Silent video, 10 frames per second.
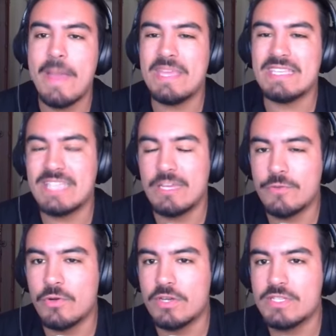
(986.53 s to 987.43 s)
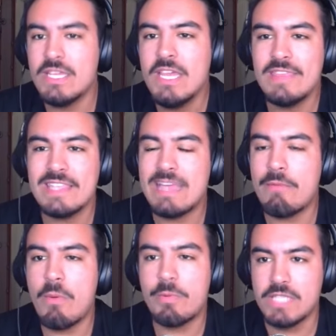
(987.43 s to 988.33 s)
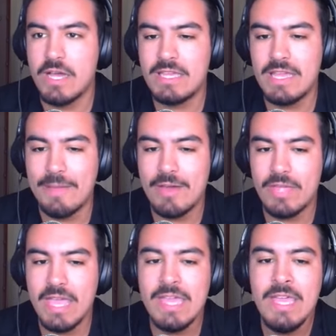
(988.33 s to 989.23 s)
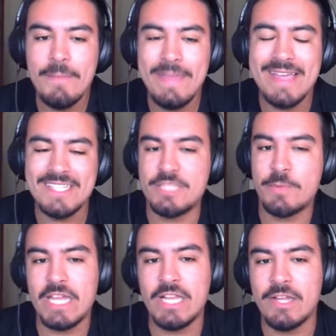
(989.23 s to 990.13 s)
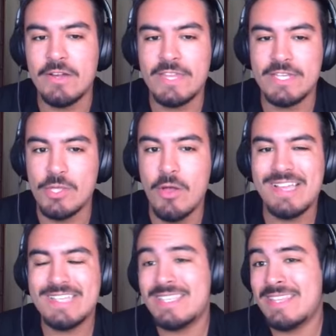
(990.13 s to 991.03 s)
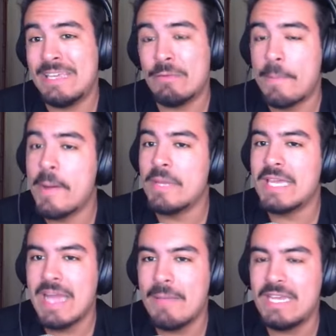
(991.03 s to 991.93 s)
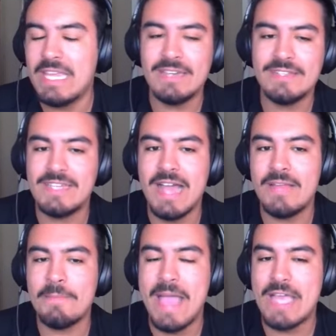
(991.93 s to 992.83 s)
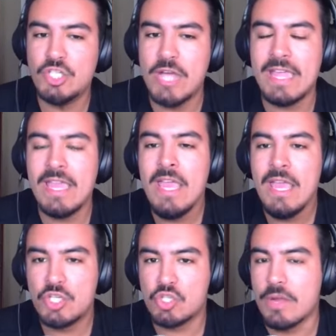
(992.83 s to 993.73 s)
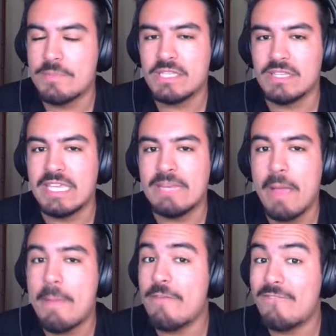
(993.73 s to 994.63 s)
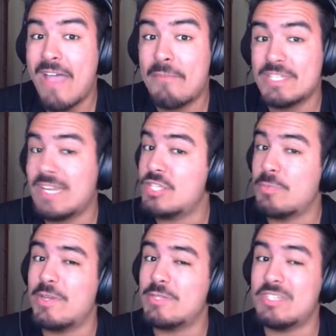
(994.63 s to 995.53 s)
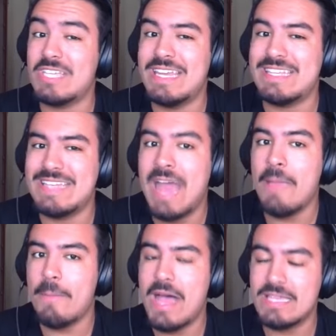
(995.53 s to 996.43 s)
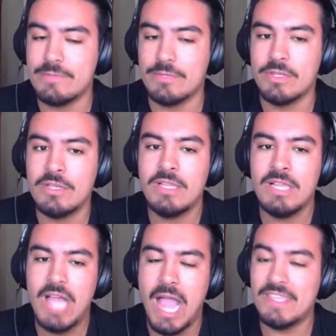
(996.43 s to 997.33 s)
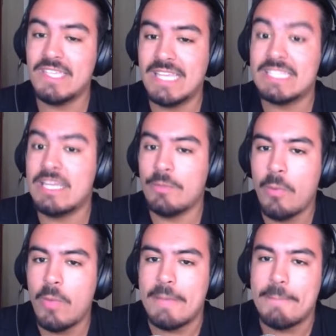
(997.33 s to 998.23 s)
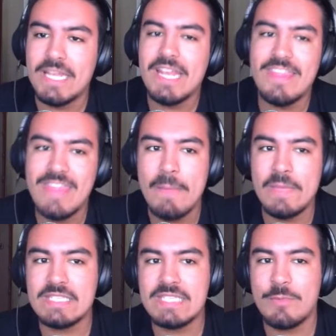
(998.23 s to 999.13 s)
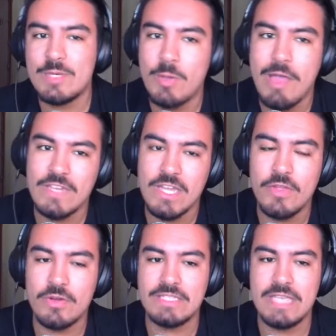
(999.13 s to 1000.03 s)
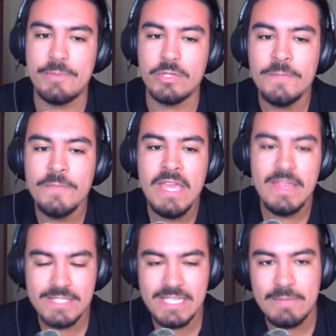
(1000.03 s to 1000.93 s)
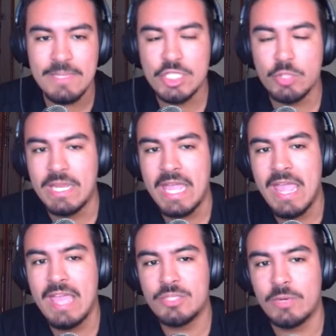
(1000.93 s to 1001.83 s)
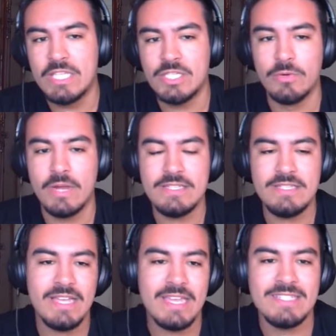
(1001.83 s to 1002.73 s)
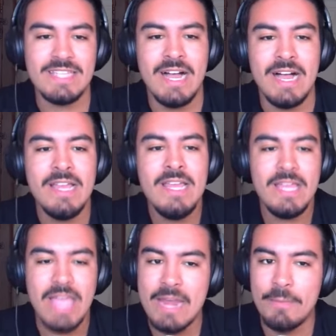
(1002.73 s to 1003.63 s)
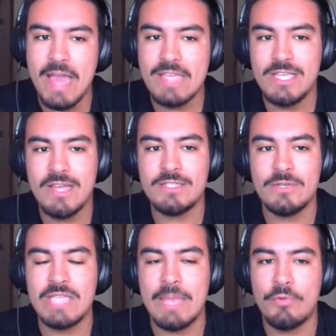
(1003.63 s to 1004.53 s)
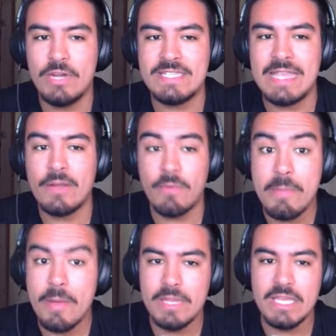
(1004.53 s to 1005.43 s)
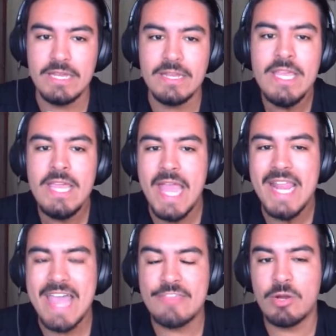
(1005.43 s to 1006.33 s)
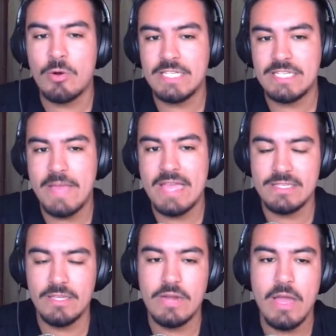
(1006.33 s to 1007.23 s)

That being said, of course, that's not what we're talking about, okay? Because it's pretty clear that as long as the Republican nominee does not backtrack Trump's lead by about 5 percentage points, which again is nigh impossible, I think that they will win. But that being said, we do have another example, and it's going to be the 2022 race against Adam Laxalt, who's a pretty standard Republican, and Catherine Cortez Masto.